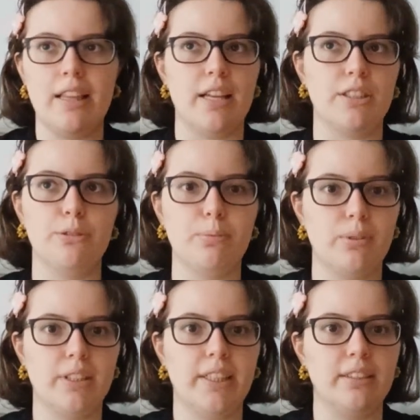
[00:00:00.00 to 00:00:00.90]
like
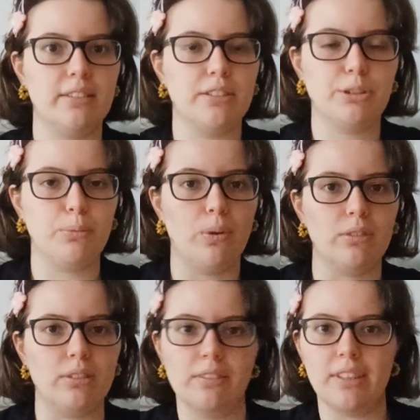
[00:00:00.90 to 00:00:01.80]
supporting
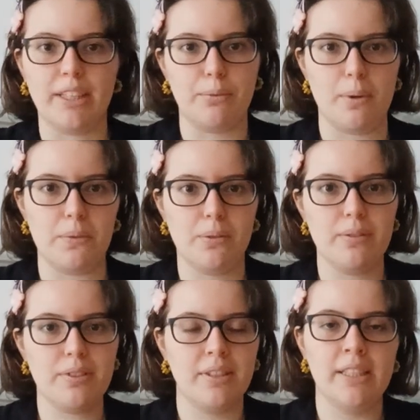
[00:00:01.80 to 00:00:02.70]
small like
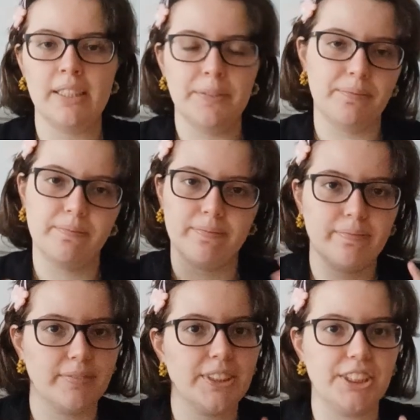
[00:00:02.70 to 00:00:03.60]
webtoons.
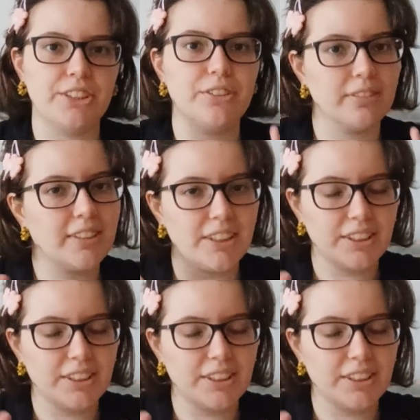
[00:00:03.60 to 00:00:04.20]
She's